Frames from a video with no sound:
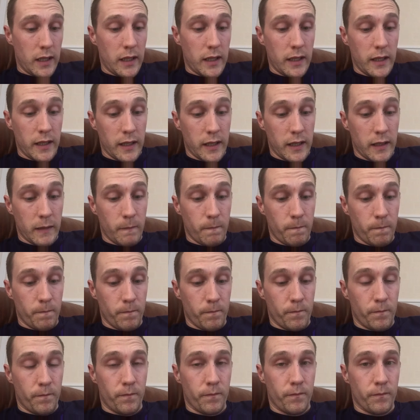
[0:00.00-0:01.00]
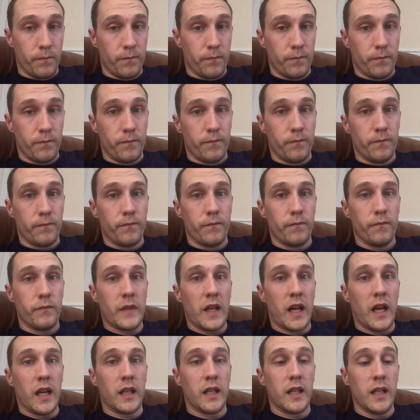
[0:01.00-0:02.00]

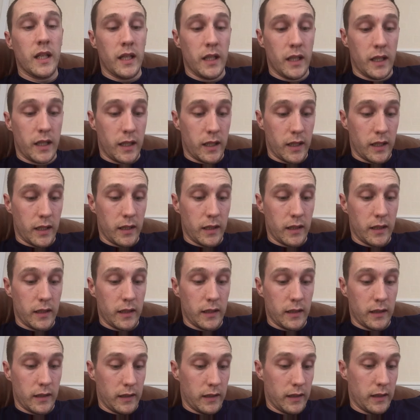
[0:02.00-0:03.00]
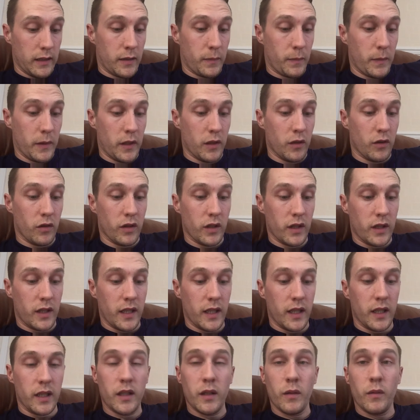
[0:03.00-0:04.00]
I think it's been on the
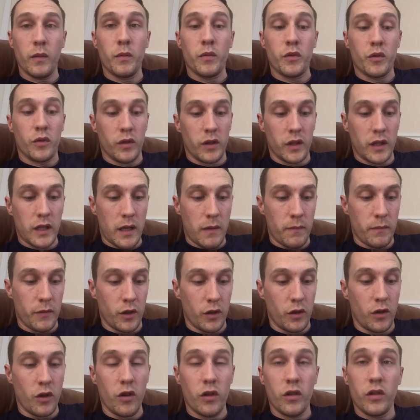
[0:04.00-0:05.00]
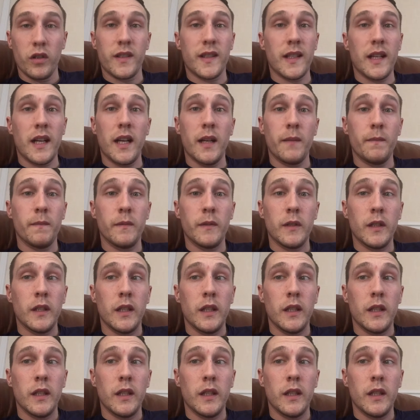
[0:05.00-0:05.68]
thing that was going to happen a long time.